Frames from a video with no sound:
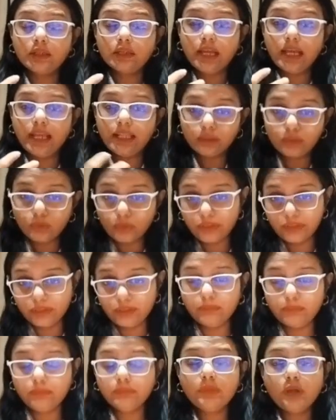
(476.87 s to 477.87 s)

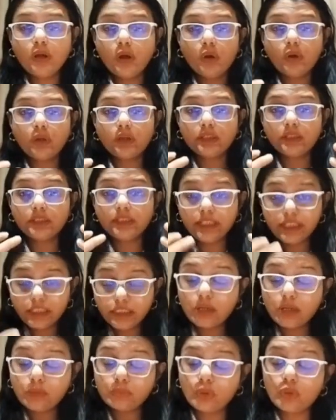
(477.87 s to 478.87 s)
algorithm or a
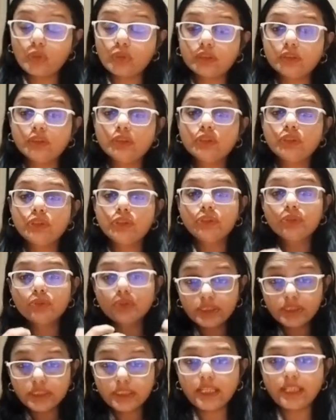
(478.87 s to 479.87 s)
data model
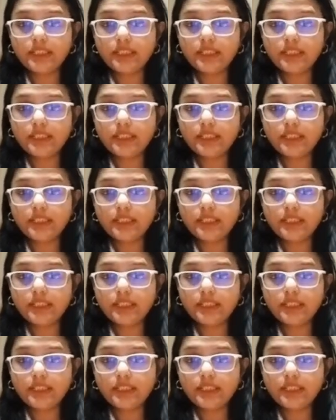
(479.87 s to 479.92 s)
using